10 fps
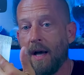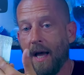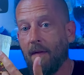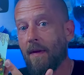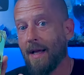
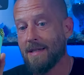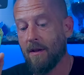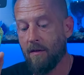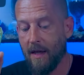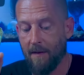And that's
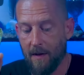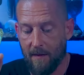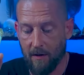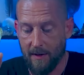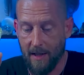the thing that
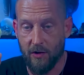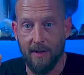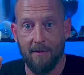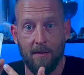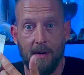they're
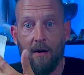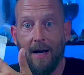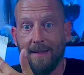daydreaming about.